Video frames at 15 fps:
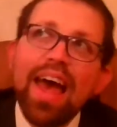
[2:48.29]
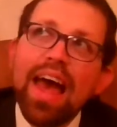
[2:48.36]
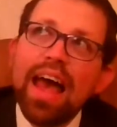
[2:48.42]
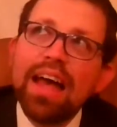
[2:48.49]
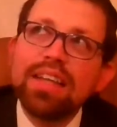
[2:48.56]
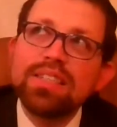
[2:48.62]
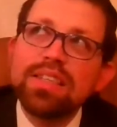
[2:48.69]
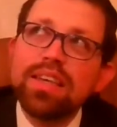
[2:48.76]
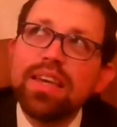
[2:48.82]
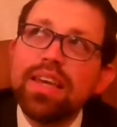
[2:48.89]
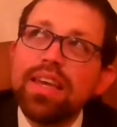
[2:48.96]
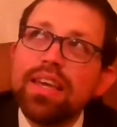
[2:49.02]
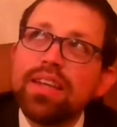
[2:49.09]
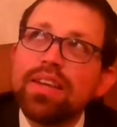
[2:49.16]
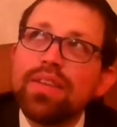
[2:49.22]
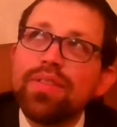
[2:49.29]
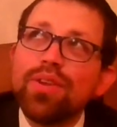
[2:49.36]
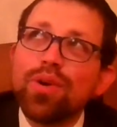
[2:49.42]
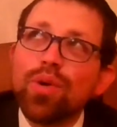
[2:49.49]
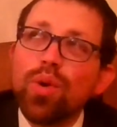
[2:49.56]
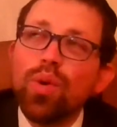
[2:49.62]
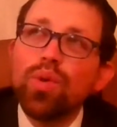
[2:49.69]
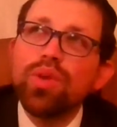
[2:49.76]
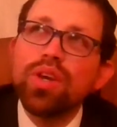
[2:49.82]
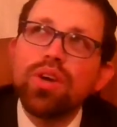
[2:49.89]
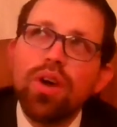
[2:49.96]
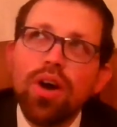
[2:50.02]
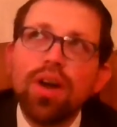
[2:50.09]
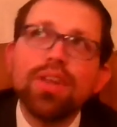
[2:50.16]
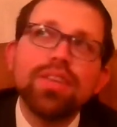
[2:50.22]
as in they're holding
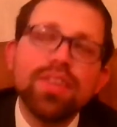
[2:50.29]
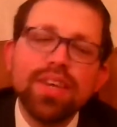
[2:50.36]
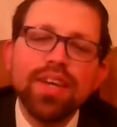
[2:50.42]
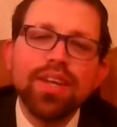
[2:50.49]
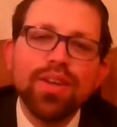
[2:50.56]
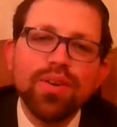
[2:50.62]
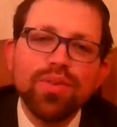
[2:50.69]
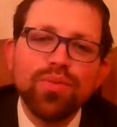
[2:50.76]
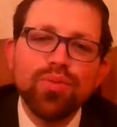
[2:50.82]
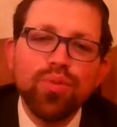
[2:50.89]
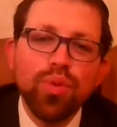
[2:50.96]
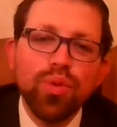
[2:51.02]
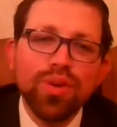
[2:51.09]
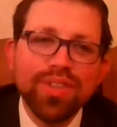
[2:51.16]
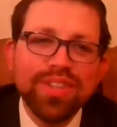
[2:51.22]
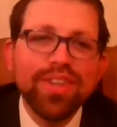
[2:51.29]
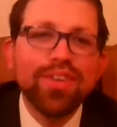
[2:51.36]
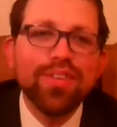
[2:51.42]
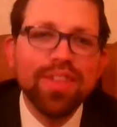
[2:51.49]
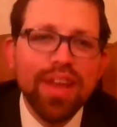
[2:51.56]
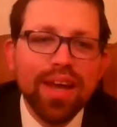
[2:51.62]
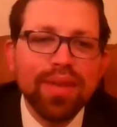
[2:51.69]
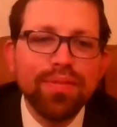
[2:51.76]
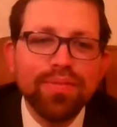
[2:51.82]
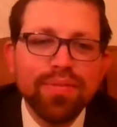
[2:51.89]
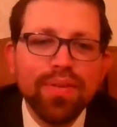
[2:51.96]
on to it for dear life.